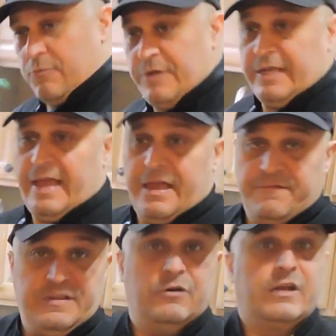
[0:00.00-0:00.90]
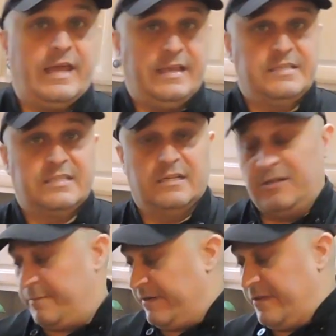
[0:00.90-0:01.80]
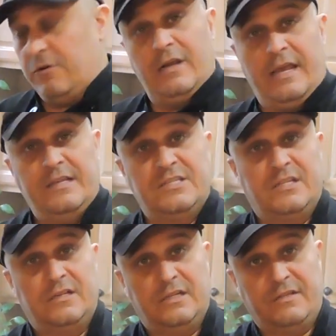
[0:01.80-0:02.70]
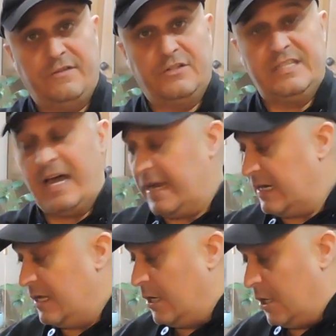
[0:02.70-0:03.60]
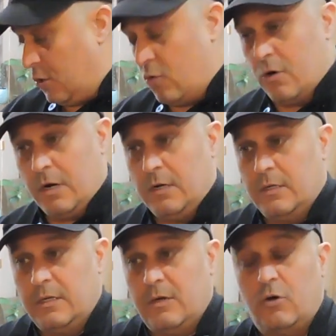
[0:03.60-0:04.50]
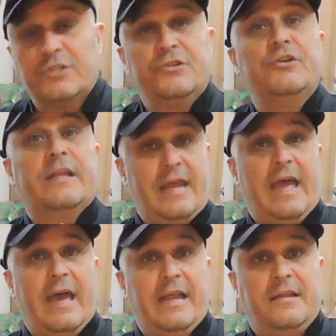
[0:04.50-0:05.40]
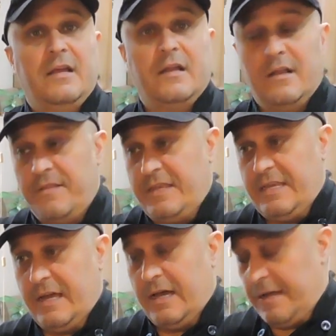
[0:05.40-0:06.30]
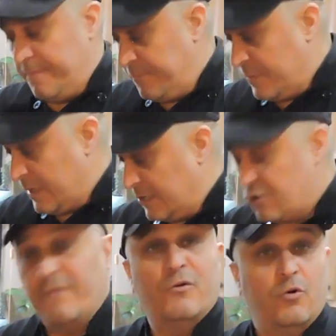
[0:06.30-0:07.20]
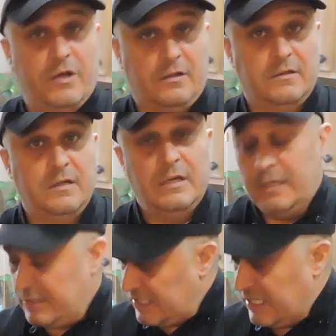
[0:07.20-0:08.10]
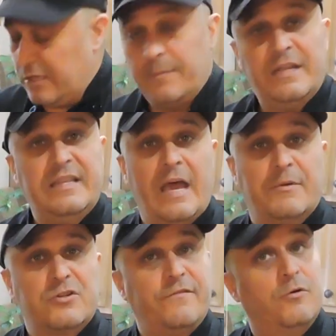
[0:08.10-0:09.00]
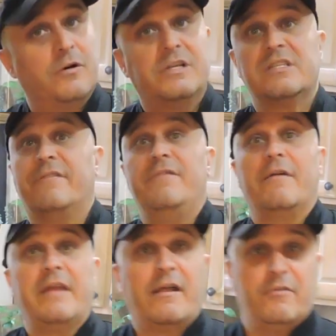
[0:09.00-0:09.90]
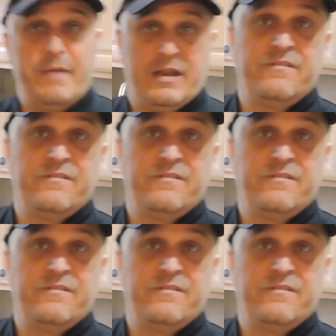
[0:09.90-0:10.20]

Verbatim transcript: we could add veal glaze, a little bit of veal glaze. It's a veal stock. Or also you can add the um, truffle oil. Just a little bit of dab of truffle oil gives it a very aromatic